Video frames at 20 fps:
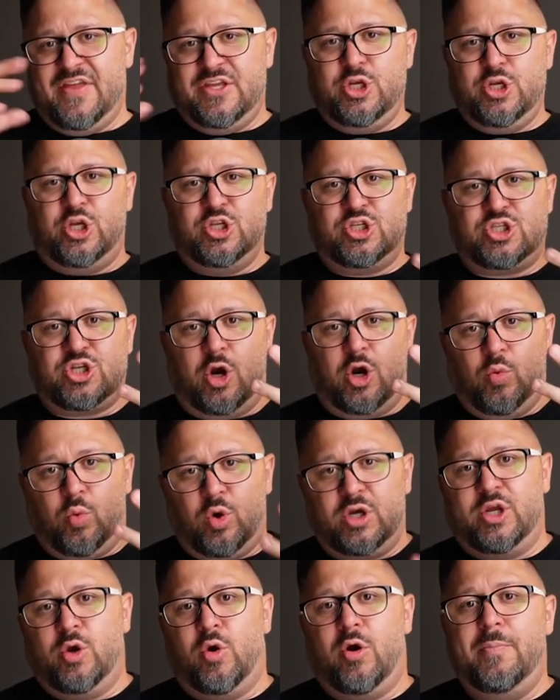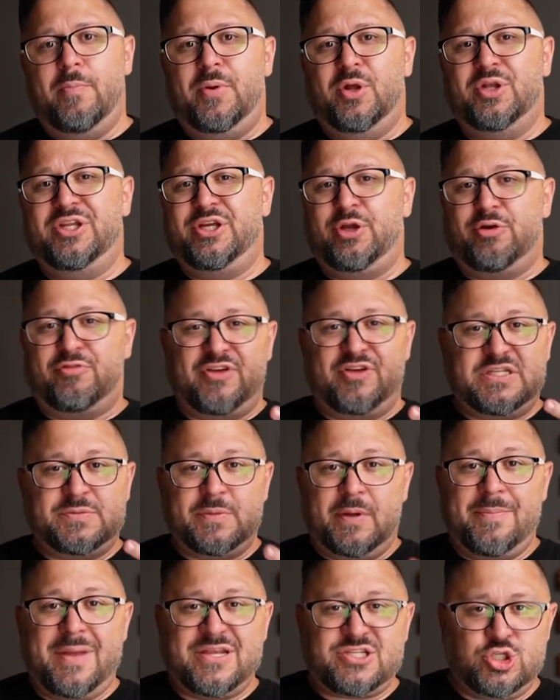then you can start working on building your
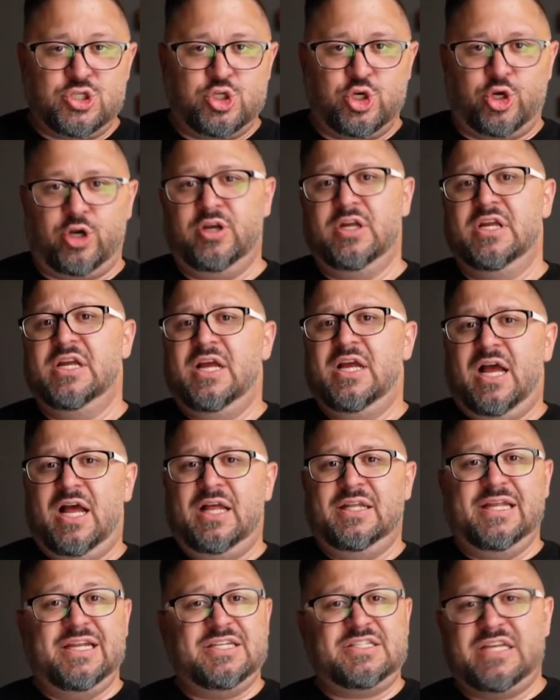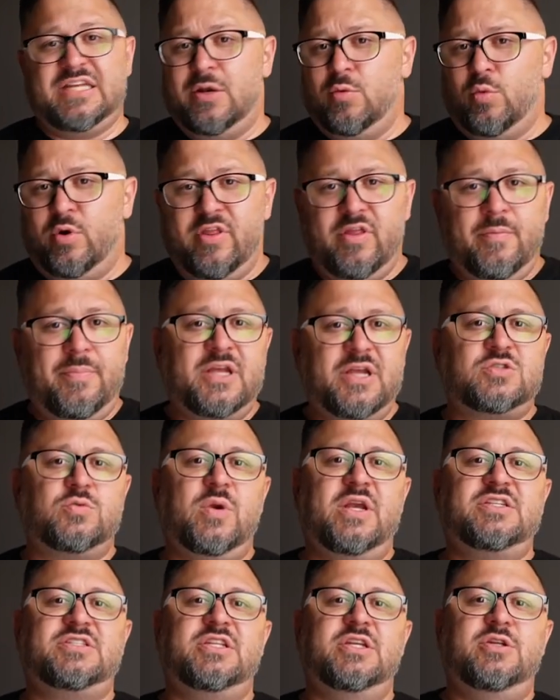Facebook Messenger uh, list. And one of the best
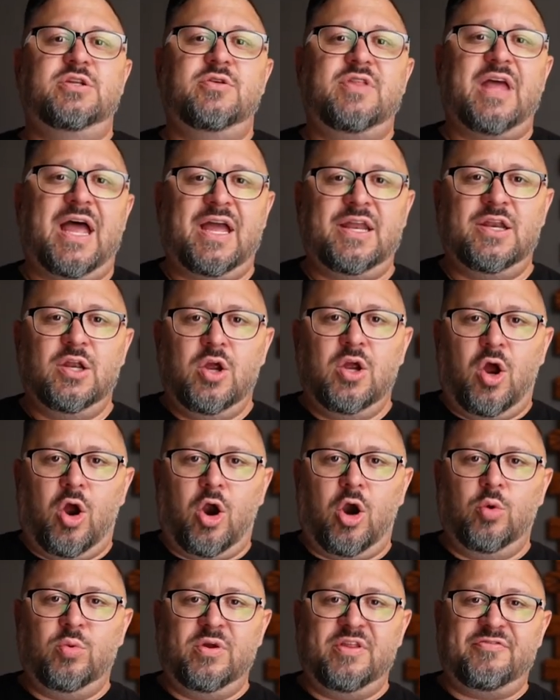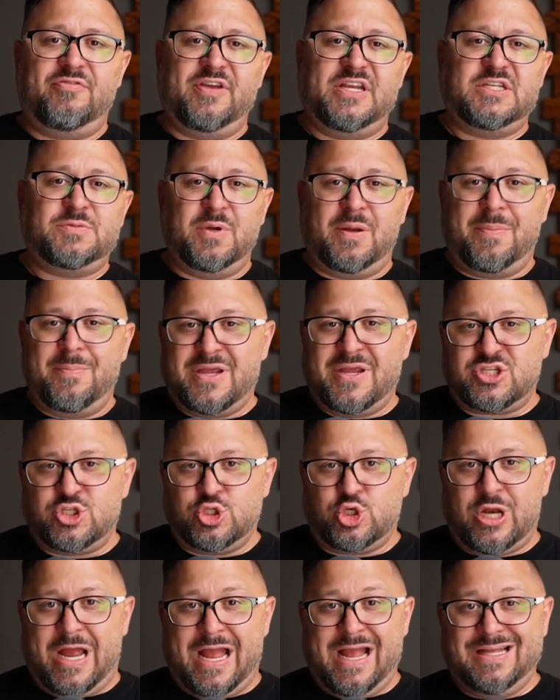ways to do that are with Facebook
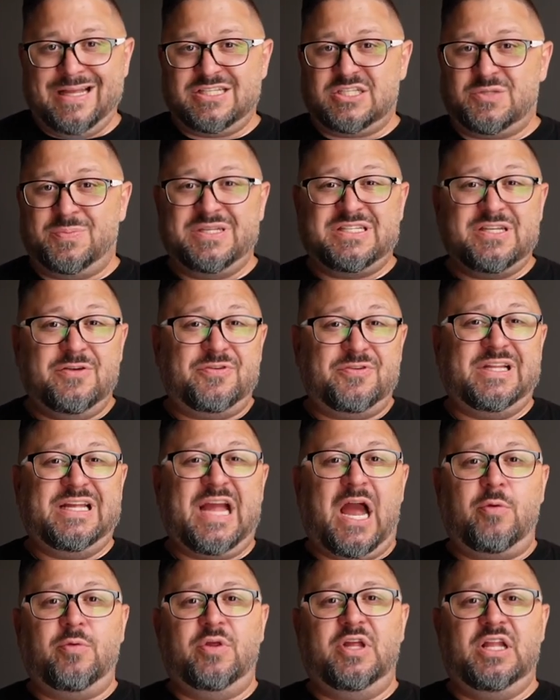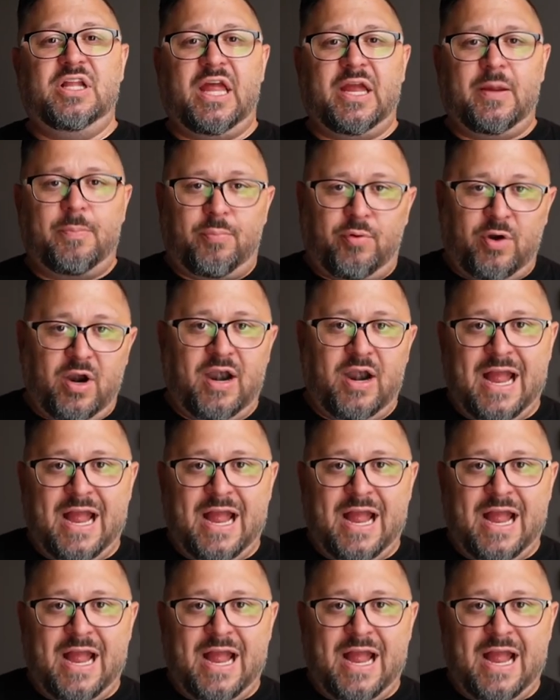Messenger ads. Specifically, I really like prayer